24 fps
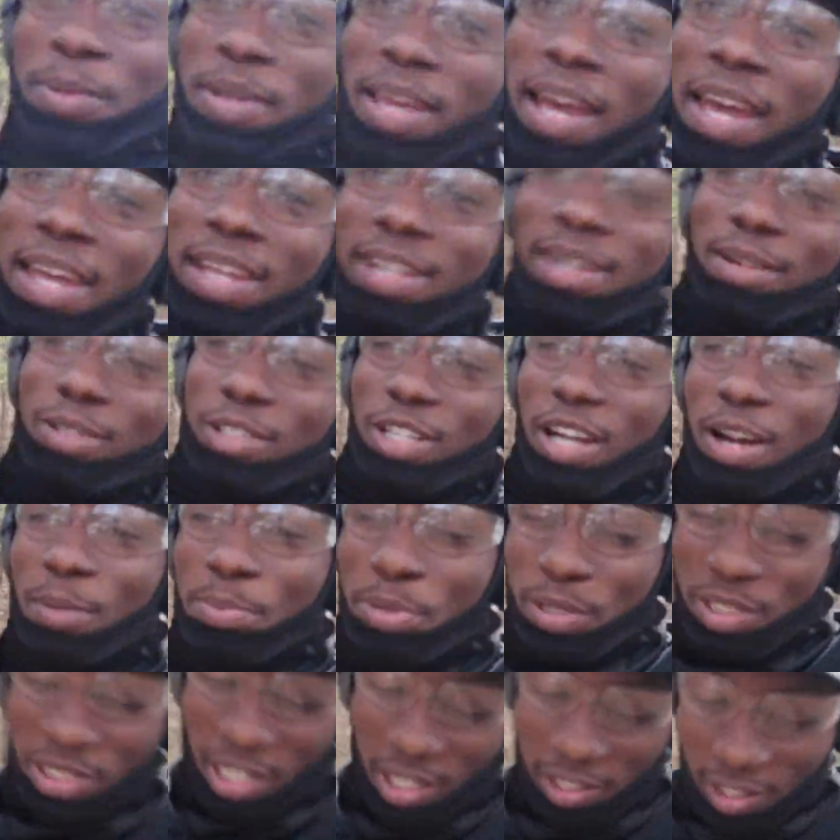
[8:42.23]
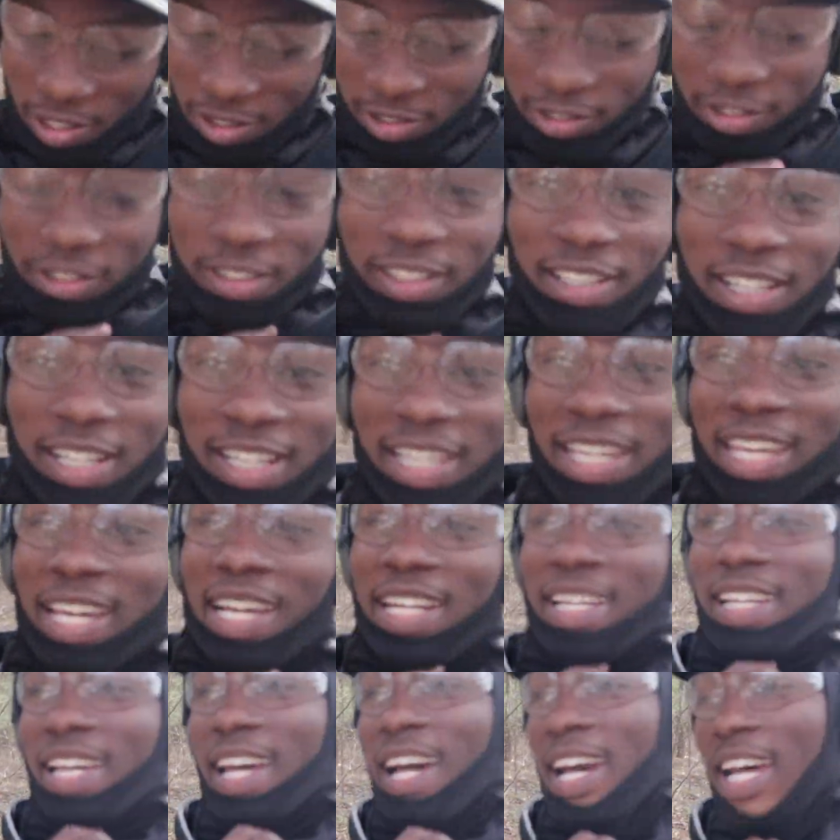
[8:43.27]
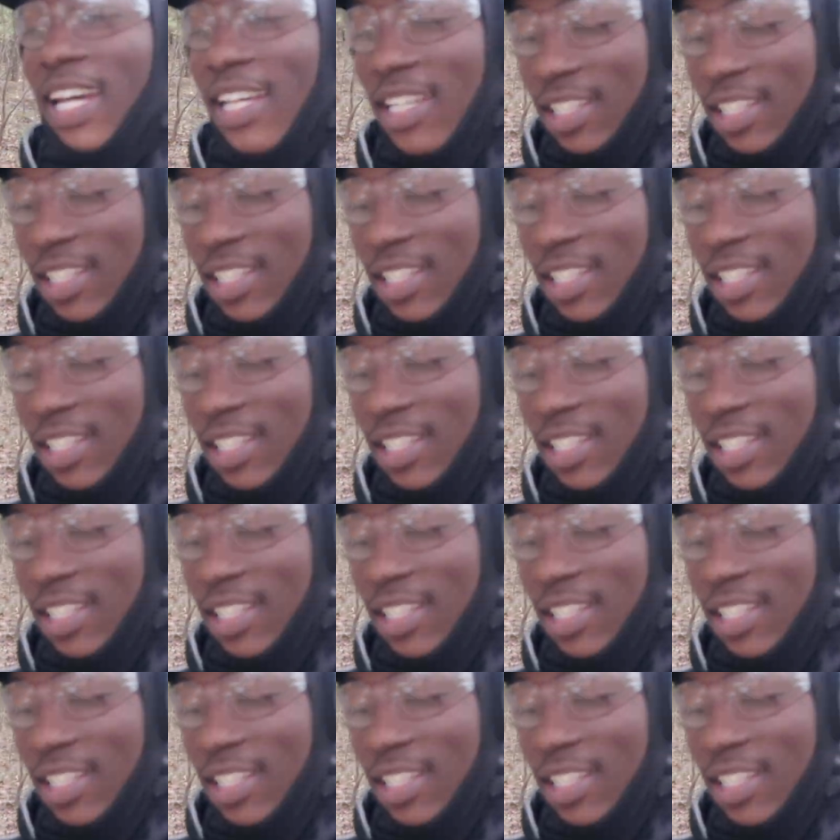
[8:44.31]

be hating, I'm trying to put y'all on. Canik got